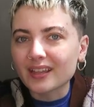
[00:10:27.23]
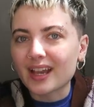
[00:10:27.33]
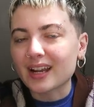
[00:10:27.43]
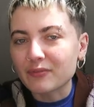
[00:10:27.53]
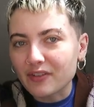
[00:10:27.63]

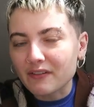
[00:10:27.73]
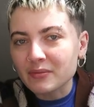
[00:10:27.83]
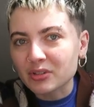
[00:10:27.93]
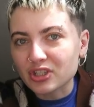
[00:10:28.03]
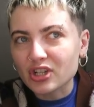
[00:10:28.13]
and i'm
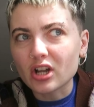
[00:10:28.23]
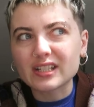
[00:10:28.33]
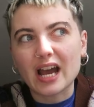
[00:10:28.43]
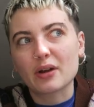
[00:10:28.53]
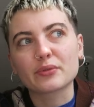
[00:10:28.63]
very much
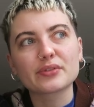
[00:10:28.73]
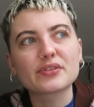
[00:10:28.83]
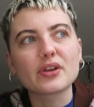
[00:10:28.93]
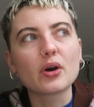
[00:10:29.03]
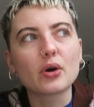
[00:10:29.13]
not now
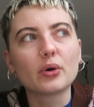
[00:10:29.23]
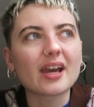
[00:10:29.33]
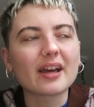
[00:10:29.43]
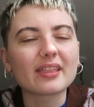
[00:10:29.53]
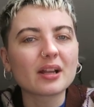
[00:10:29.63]
so
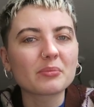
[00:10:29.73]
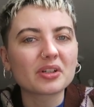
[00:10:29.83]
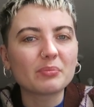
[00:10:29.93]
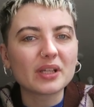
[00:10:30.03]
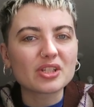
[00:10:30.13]
yeah i think i'm
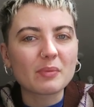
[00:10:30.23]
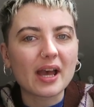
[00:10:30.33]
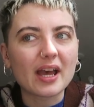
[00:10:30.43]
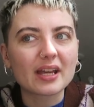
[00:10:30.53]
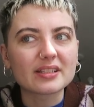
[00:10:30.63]
gonna bleach my
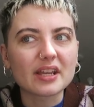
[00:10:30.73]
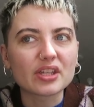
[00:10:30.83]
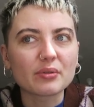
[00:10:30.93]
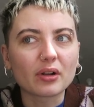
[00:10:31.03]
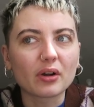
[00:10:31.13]
hair and
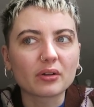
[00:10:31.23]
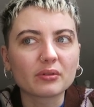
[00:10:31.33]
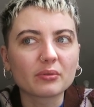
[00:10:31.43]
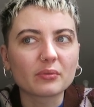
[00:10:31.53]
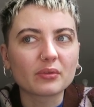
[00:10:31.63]
take you
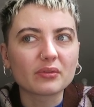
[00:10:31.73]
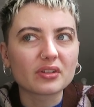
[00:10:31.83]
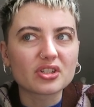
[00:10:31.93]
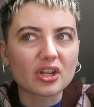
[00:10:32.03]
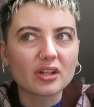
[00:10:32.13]
along
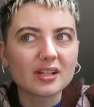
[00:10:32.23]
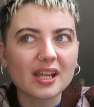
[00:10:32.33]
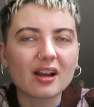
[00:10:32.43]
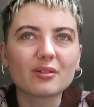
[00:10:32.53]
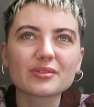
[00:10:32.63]
the
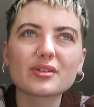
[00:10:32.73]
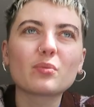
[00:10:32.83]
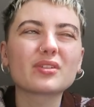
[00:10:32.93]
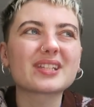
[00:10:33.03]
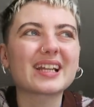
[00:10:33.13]
journey. I also
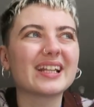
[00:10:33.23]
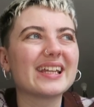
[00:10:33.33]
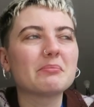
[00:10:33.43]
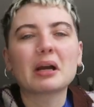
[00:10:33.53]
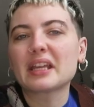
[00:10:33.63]
want to
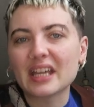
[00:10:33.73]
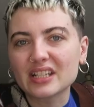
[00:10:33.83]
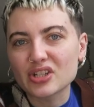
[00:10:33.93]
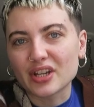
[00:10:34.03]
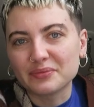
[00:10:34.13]
clean my
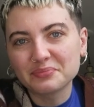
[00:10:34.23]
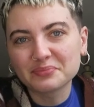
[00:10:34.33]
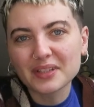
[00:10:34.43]
kitchen.